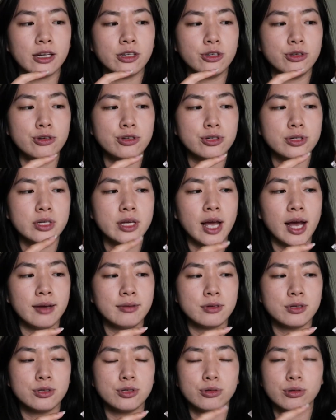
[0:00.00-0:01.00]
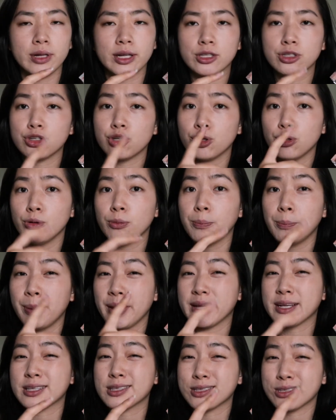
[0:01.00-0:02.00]
usually have to do like 2
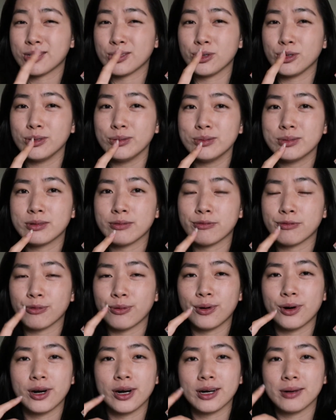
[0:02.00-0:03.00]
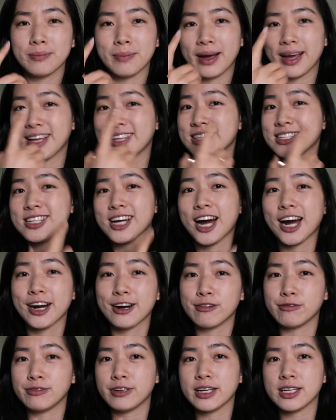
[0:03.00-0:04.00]
big scoops for my entire
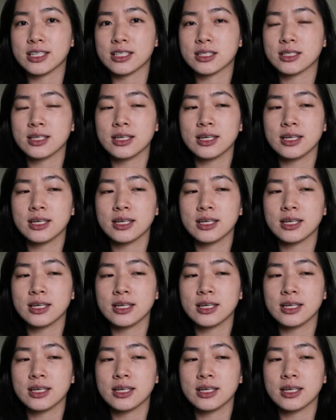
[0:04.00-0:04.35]
face,